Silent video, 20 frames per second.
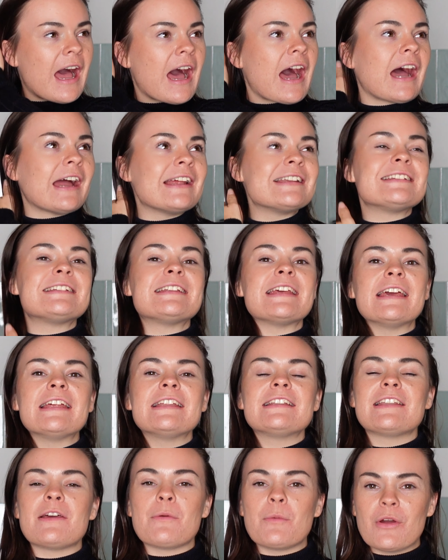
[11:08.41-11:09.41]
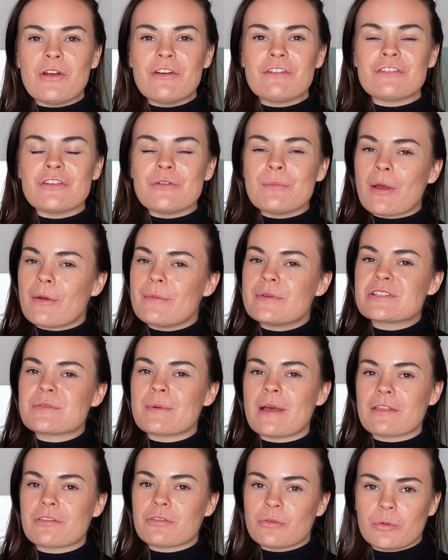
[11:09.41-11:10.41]
I did, there were a few moments
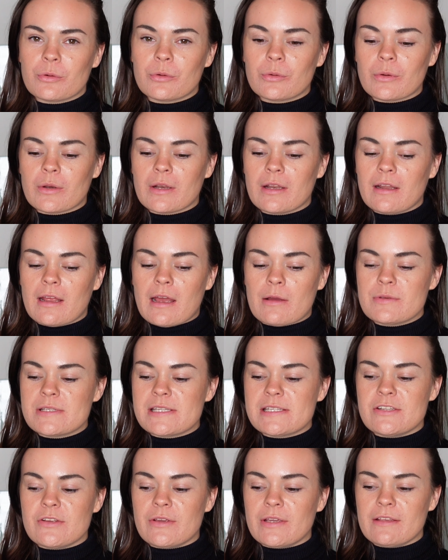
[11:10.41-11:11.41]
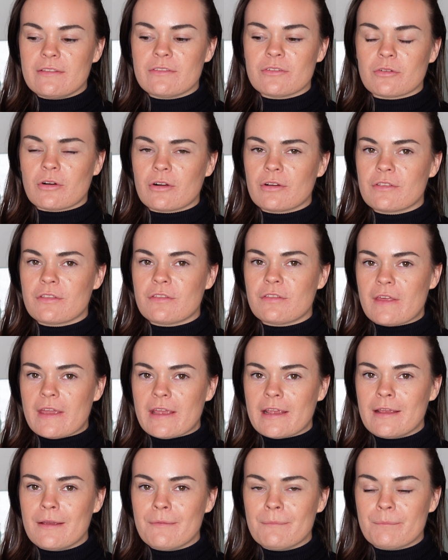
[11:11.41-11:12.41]
where I thought I was doing the wrong
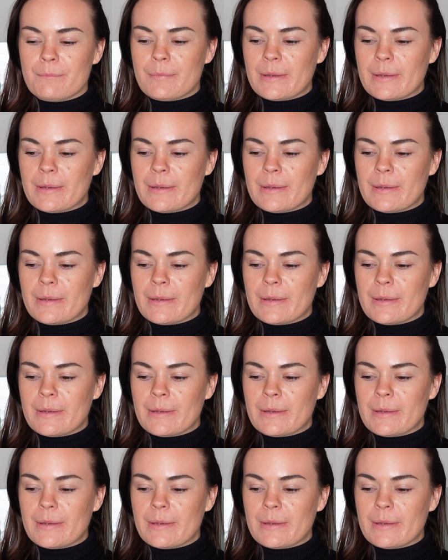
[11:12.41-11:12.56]
thing,